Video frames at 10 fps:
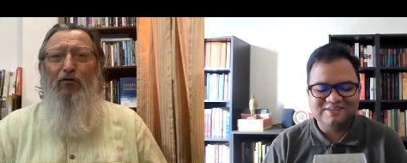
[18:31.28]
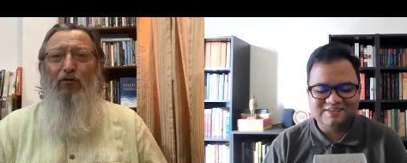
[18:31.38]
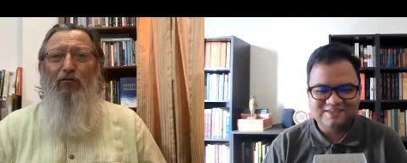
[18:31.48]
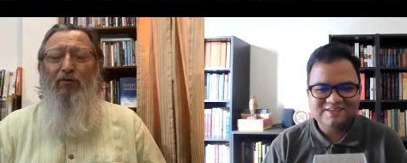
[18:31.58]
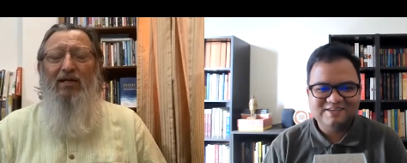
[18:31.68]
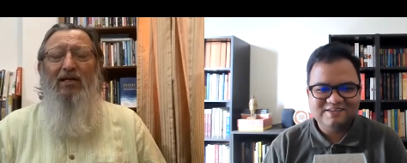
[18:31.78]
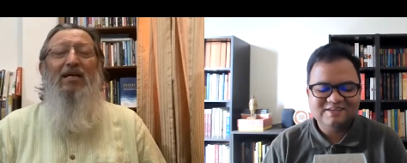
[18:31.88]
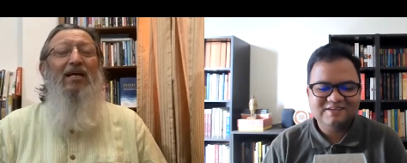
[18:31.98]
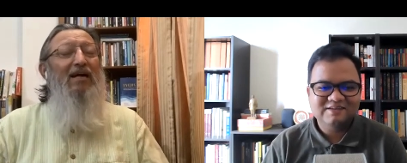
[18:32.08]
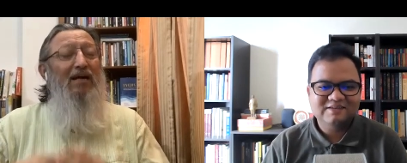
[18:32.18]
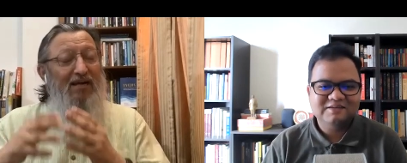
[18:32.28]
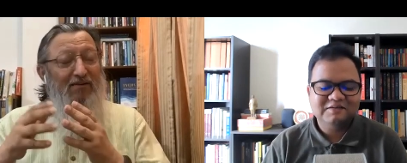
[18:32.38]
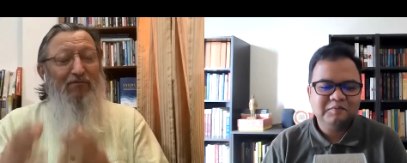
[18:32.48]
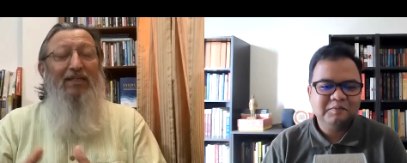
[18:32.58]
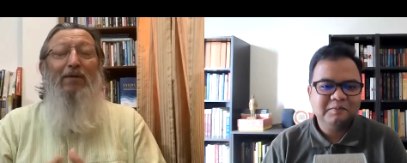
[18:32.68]
Speaker 1: out of it
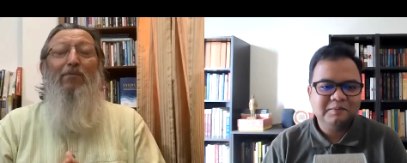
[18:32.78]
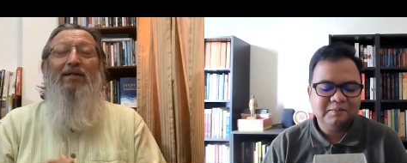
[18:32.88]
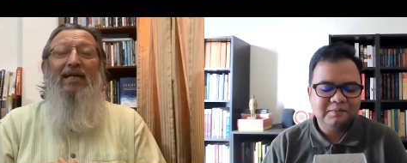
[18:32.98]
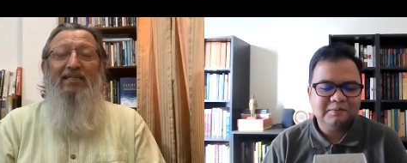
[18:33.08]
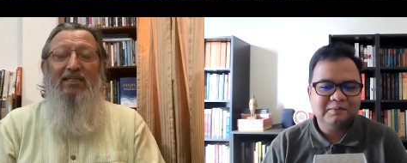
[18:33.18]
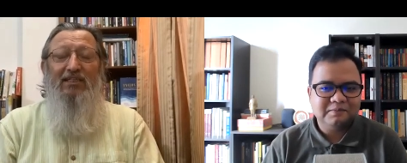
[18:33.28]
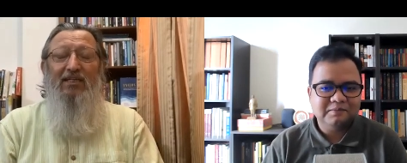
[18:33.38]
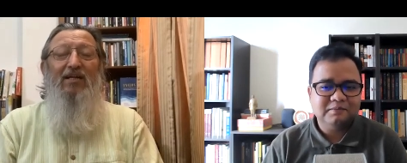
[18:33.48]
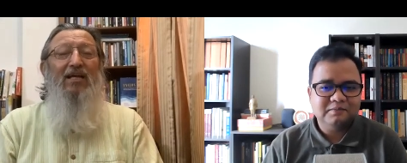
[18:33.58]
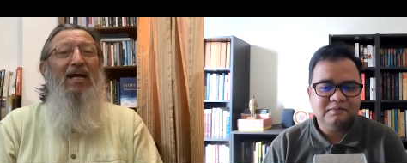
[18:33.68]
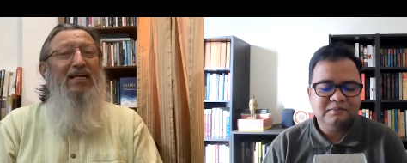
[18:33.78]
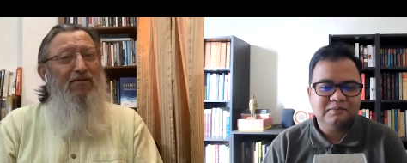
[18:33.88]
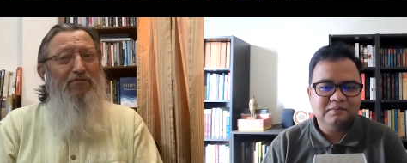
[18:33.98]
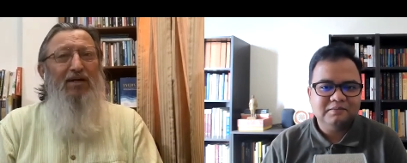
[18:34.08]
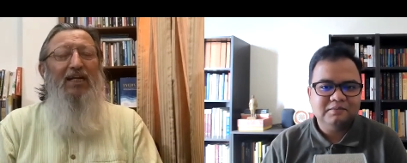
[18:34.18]
with democratization
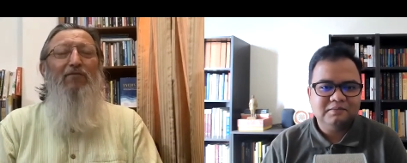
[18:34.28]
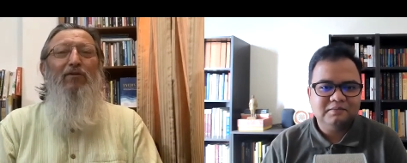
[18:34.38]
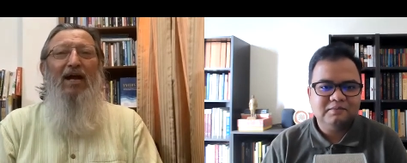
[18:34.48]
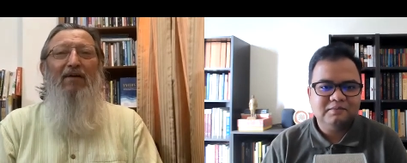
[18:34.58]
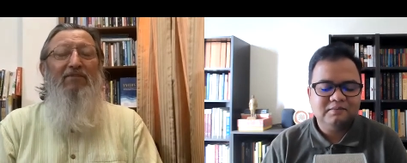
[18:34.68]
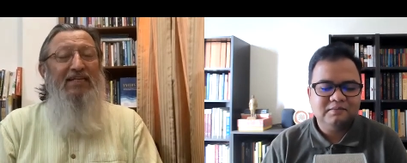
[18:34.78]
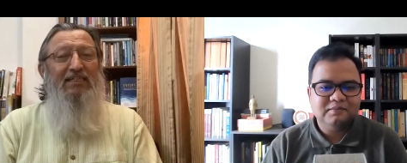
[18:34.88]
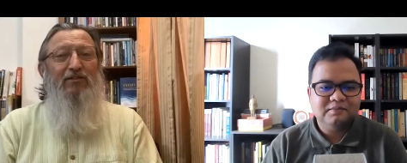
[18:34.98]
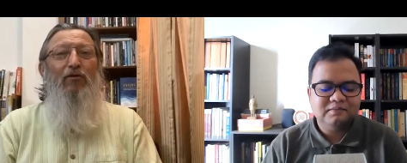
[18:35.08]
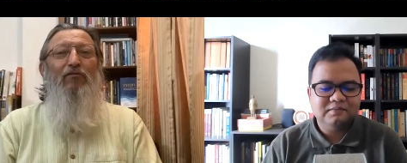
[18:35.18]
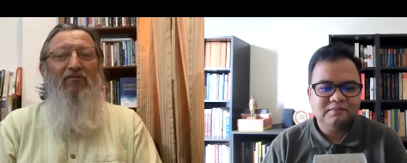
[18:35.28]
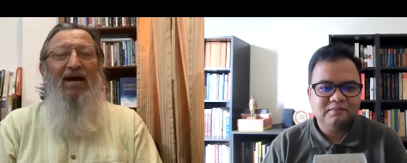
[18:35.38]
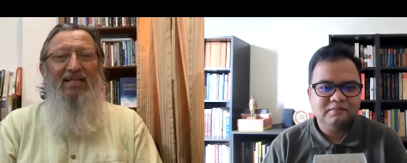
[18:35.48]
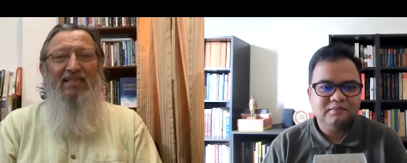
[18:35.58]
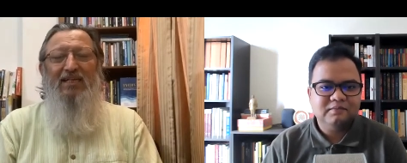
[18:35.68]
definitely would have risks of
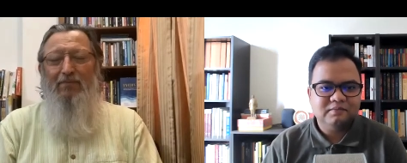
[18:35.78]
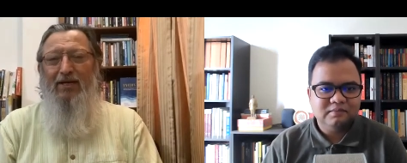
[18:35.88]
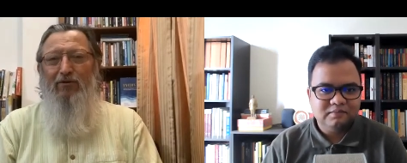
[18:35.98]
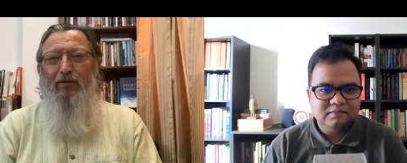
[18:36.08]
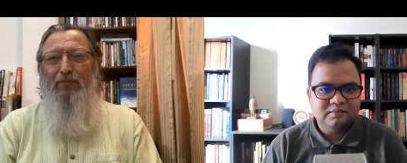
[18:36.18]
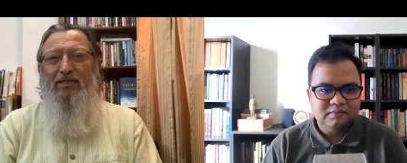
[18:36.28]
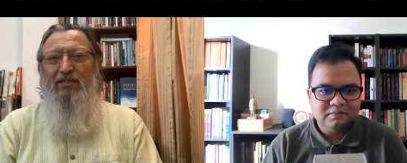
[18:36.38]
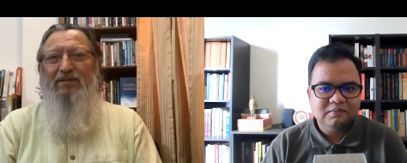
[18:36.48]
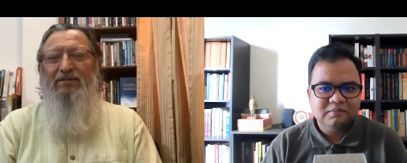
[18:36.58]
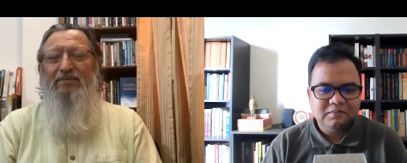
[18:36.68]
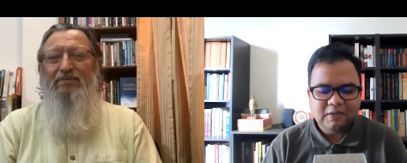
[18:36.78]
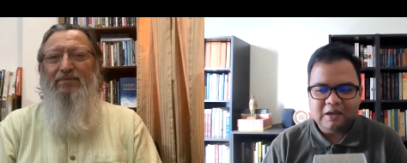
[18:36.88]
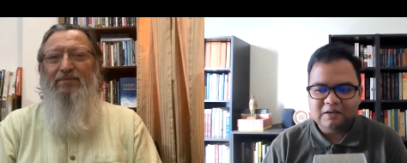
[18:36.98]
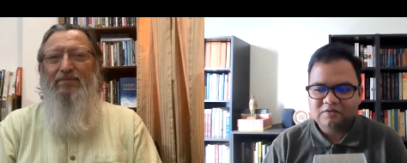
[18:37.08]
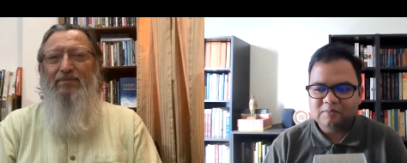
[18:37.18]
violence coming into the picture
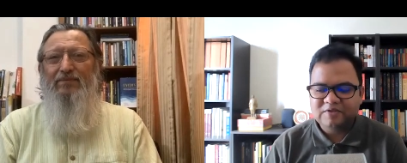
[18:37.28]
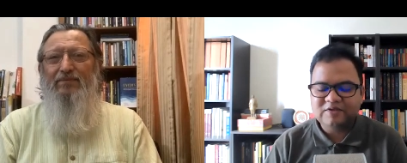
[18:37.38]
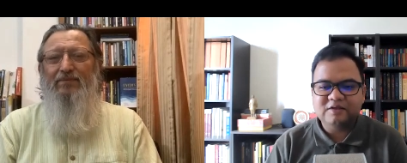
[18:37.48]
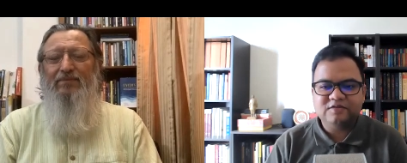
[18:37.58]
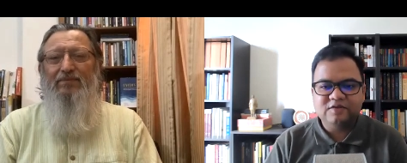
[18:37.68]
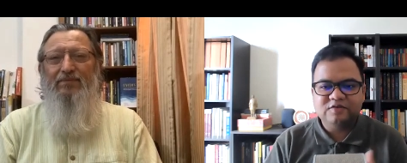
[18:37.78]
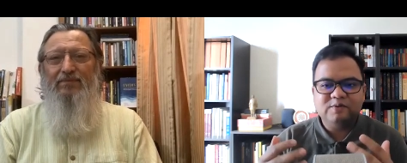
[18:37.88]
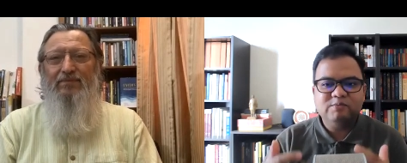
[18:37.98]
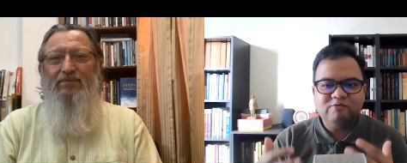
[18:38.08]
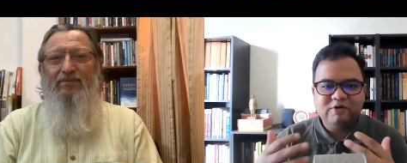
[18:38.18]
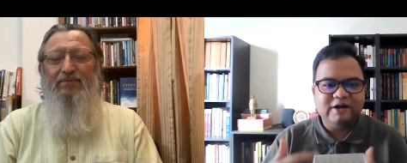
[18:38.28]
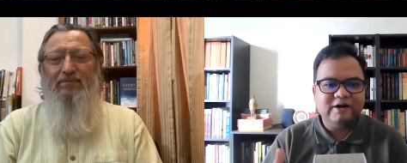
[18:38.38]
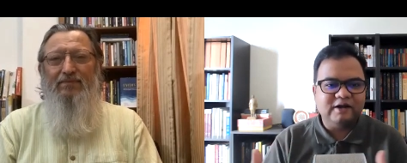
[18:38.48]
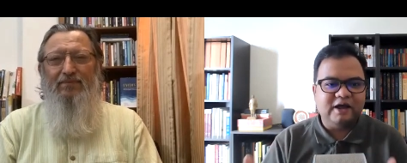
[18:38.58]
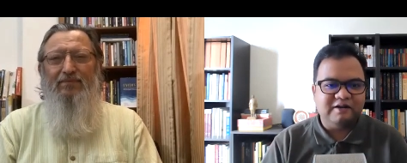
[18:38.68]
Speaker 2: so basically the system of
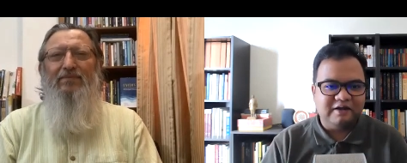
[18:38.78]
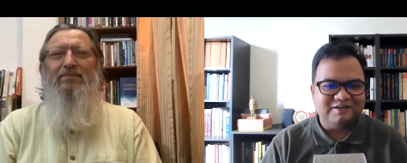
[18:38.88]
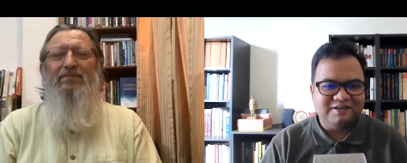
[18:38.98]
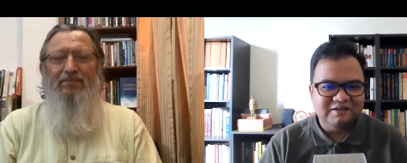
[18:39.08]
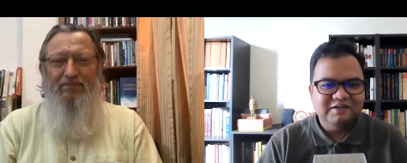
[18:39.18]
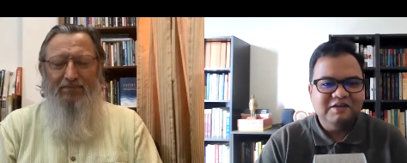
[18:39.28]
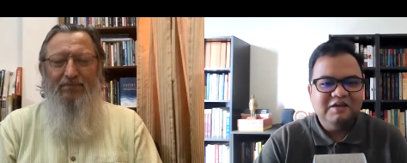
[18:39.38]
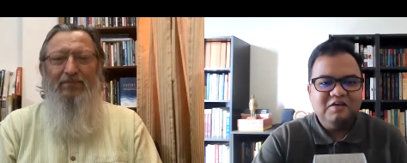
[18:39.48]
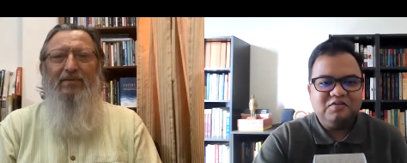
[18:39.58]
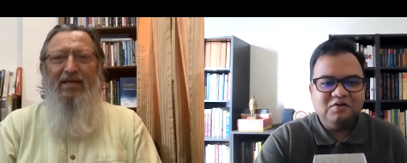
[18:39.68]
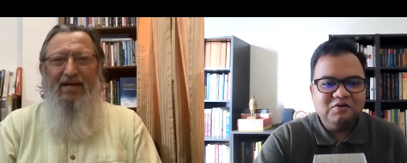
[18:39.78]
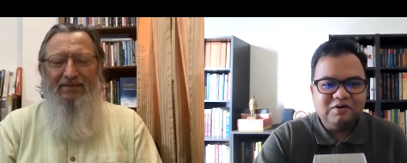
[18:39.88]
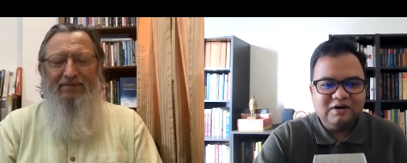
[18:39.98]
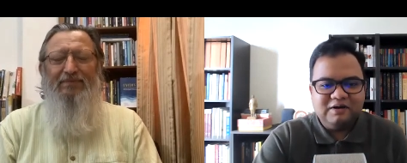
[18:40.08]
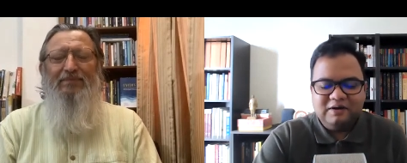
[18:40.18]
graded hierarchy so
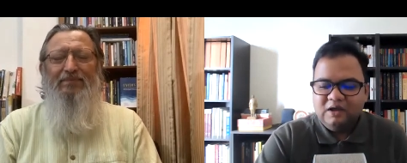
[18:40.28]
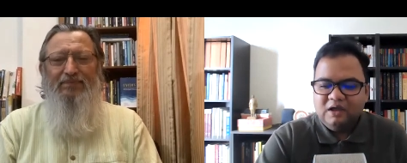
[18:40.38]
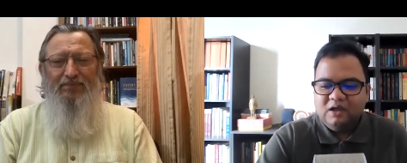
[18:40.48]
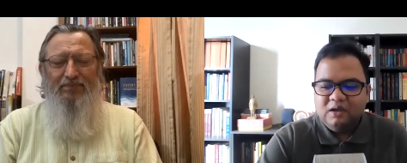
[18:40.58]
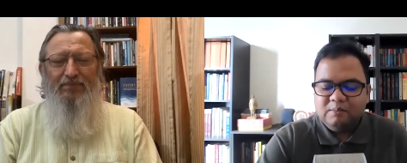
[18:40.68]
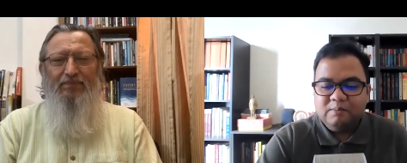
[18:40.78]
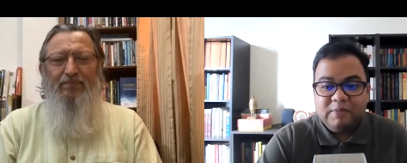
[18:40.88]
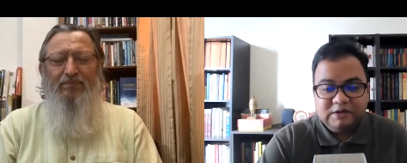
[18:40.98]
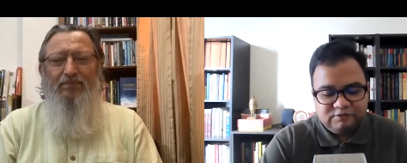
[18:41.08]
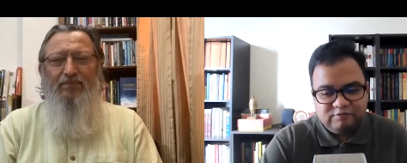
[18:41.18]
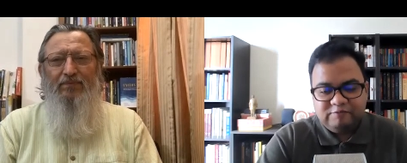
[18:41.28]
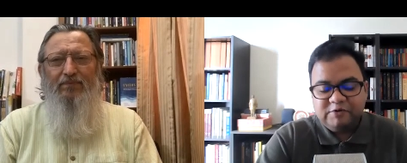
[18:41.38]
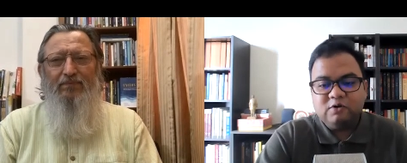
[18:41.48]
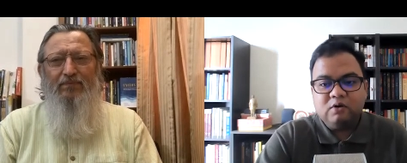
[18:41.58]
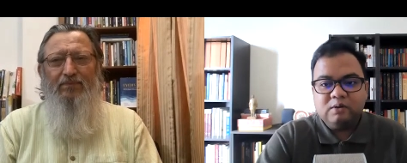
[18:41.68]
yeah. uh, but when
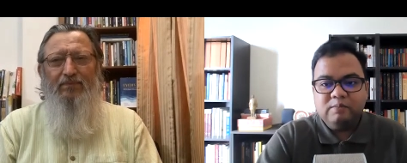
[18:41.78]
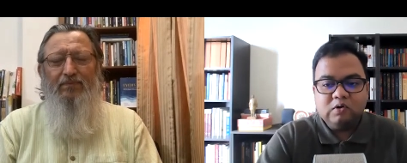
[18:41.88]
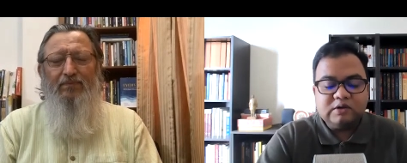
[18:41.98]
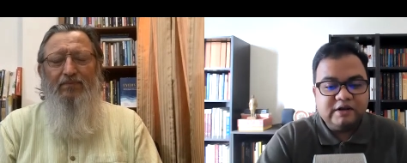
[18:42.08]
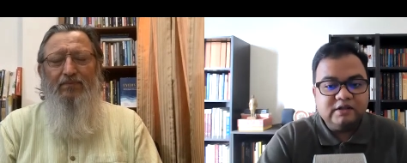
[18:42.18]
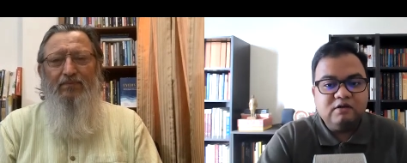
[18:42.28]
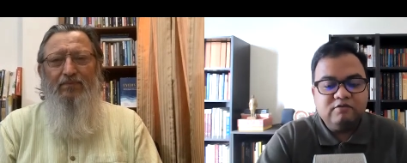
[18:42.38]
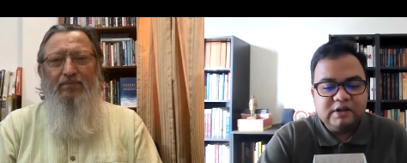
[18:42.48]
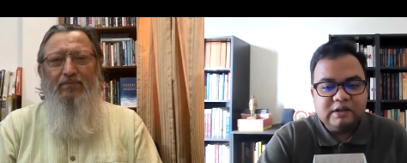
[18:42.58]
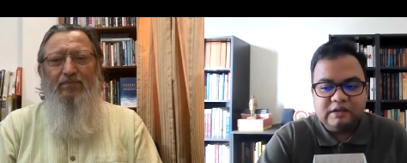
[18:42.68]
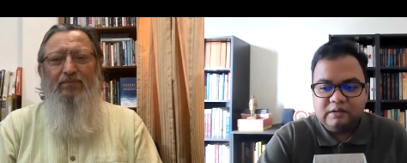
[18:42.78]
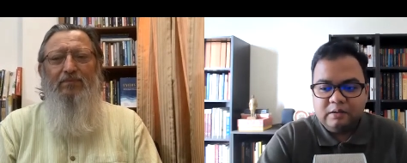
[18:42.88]
we talk about another very